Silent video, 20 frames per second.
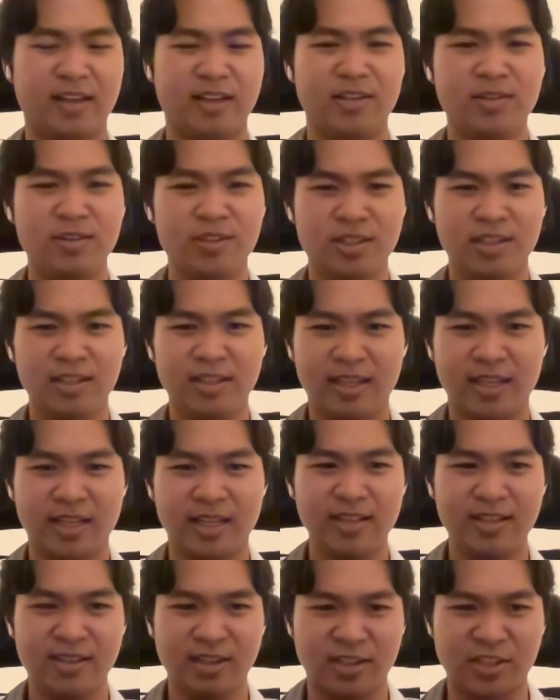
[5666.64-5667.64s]
Indonesian
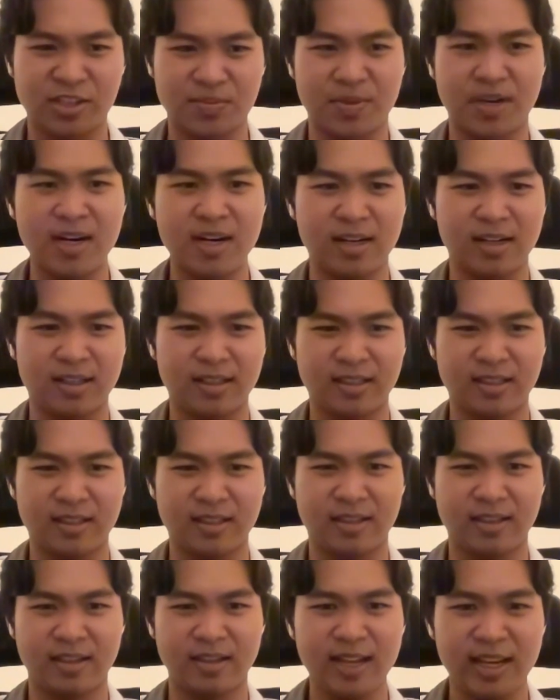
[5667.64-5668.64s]
kids are smart.
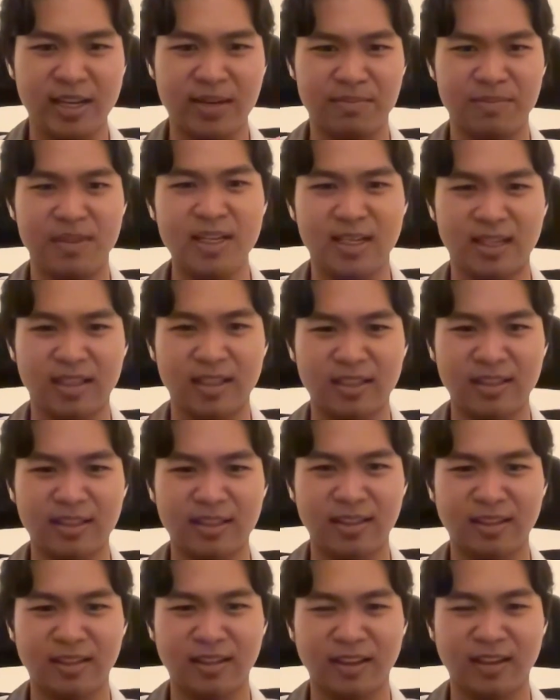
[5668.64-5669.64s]
They're like me,
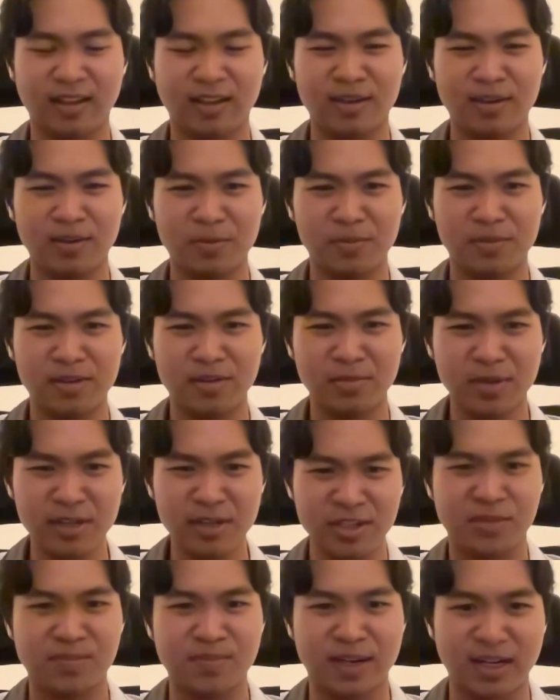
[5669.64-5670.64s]
you know.
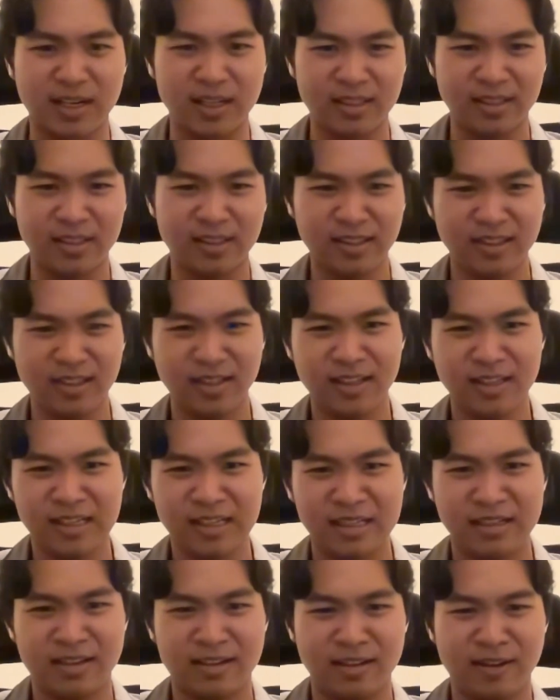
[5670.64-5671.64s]
We're smart.
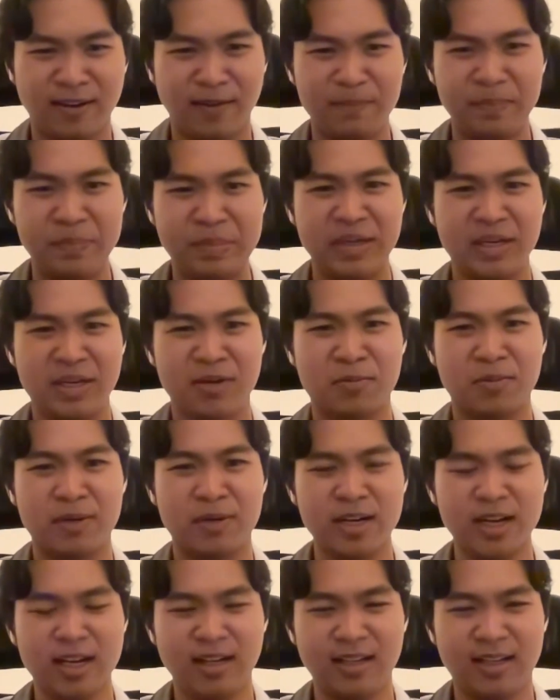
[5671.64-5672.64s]

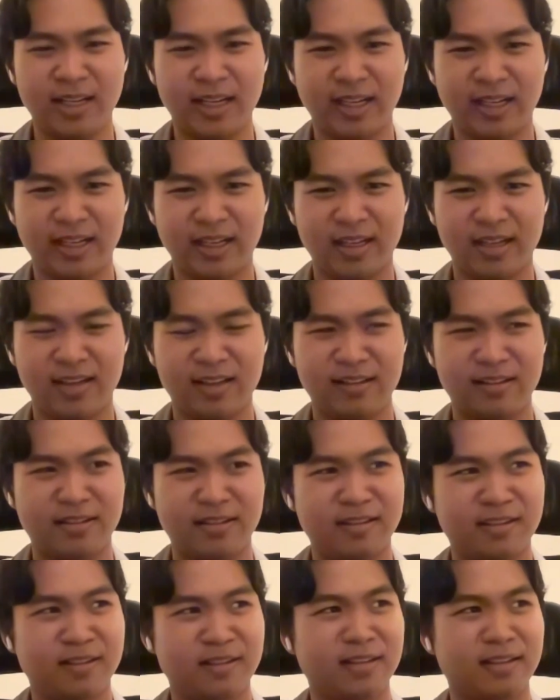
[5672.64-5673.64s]
We're not like
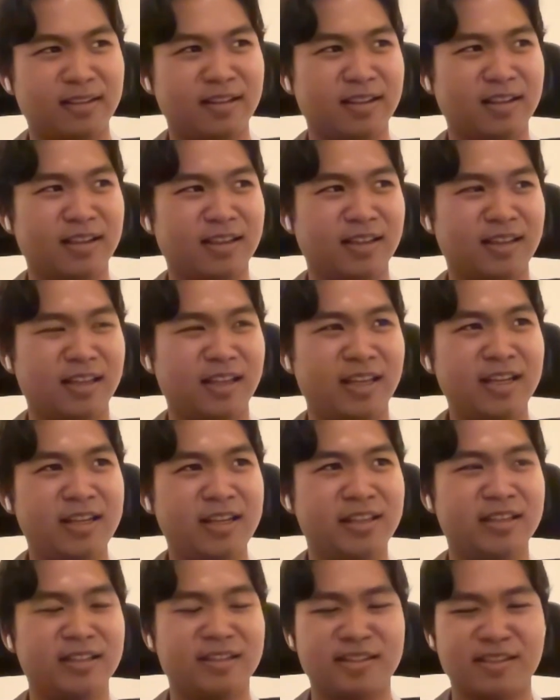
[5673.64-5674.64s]

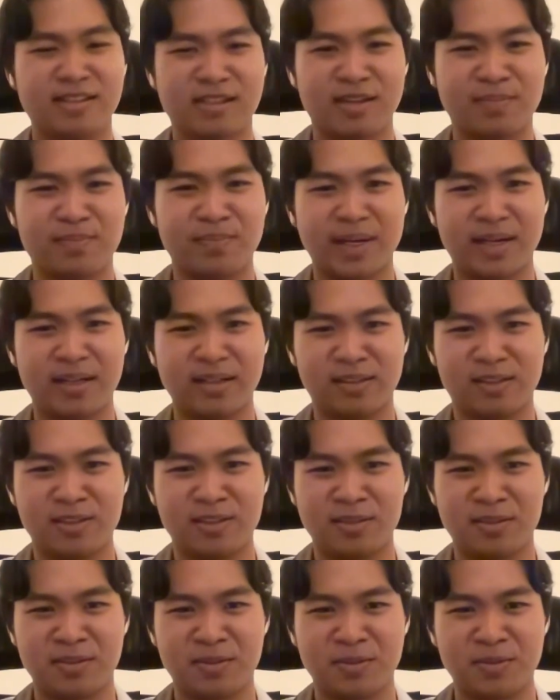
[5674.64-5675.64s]
idiots compared
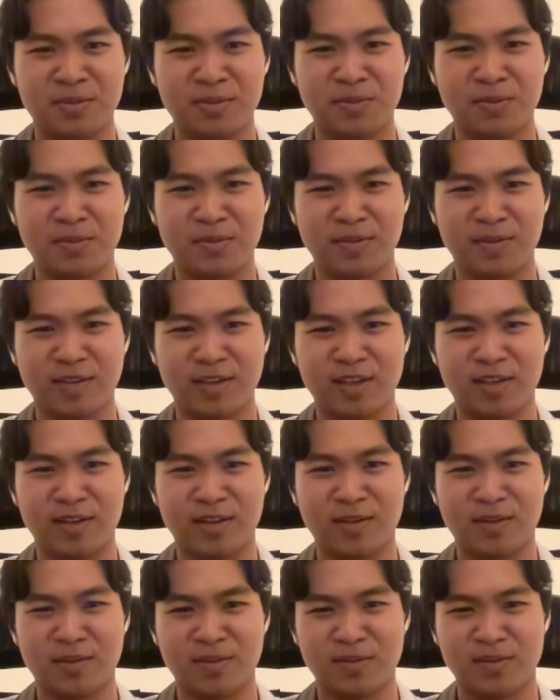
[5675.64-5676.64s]
to
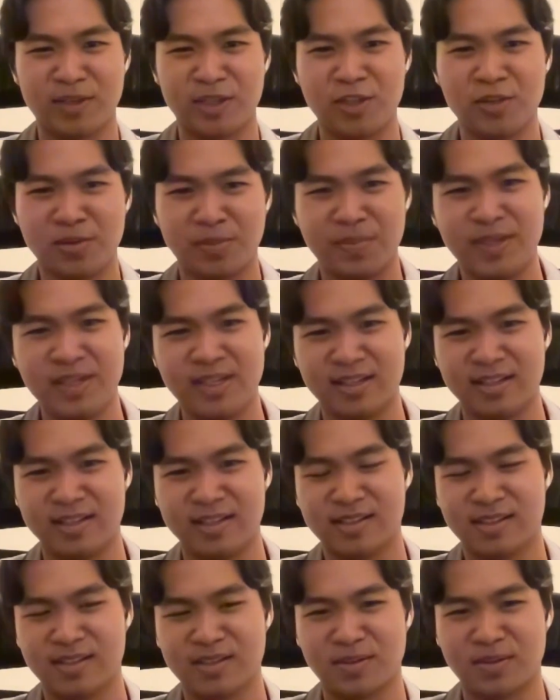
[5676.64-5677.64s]

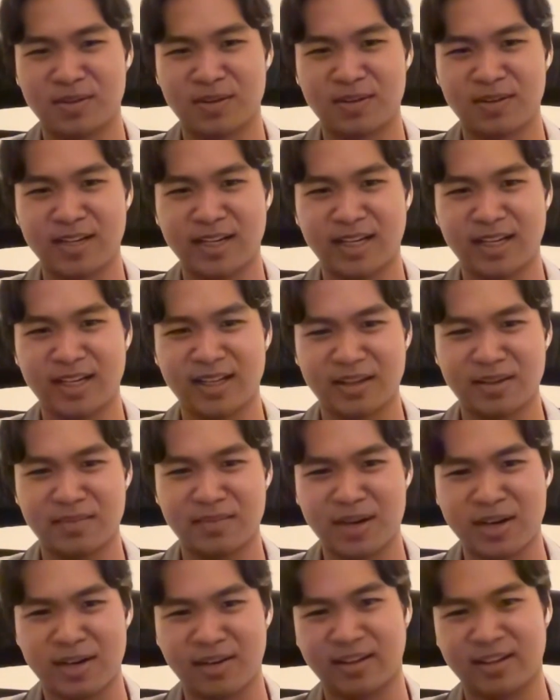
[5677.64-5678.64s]
Europeans or like
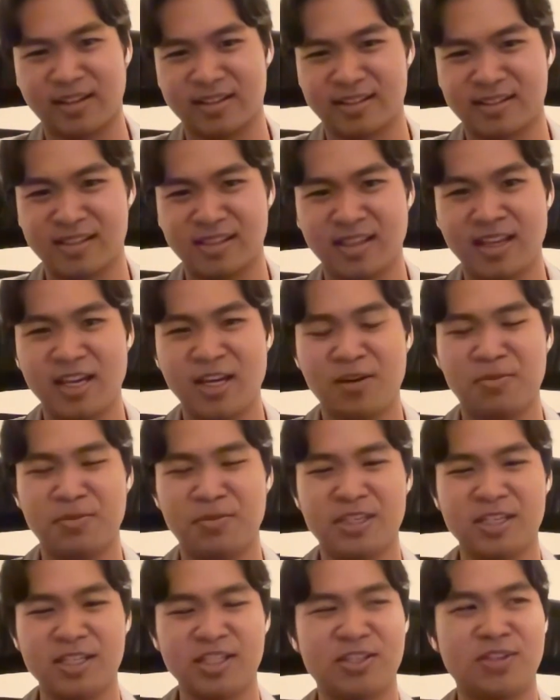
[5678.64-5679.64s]
Americans,
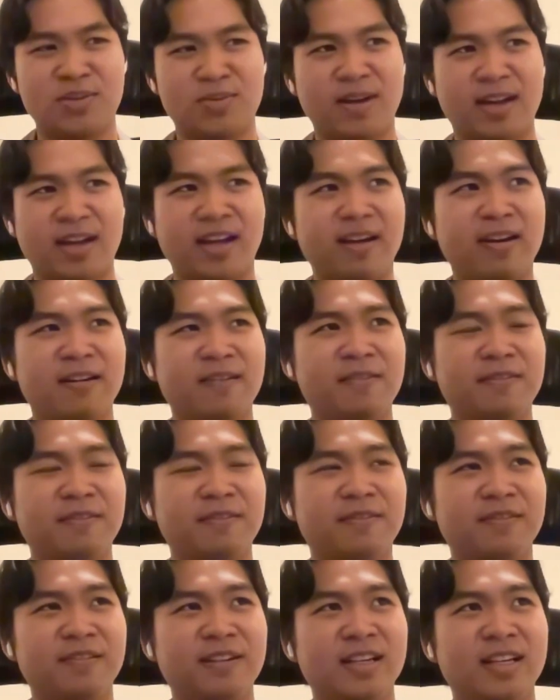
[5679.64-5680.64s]
we just don't
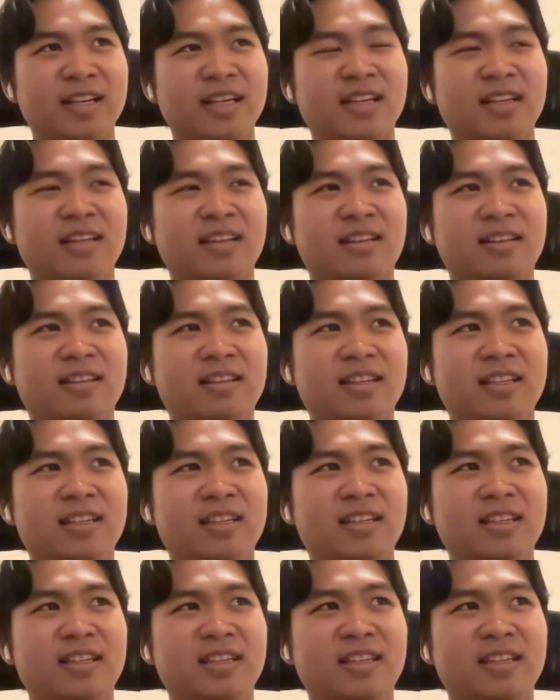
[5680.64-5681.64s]
have
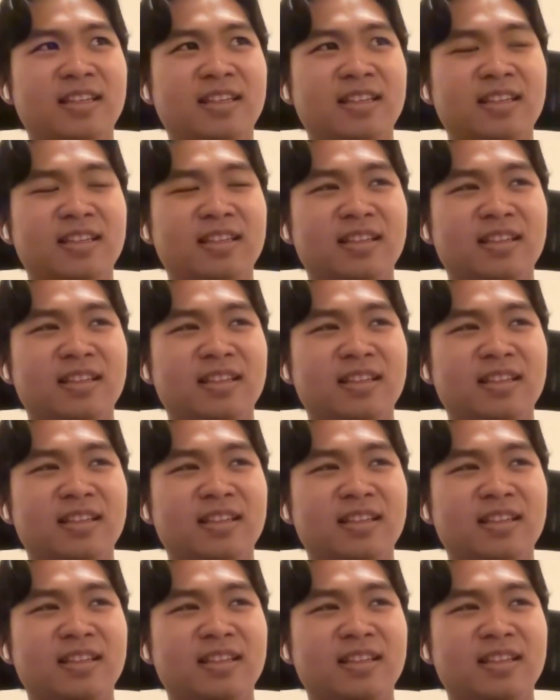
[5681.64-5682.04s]
the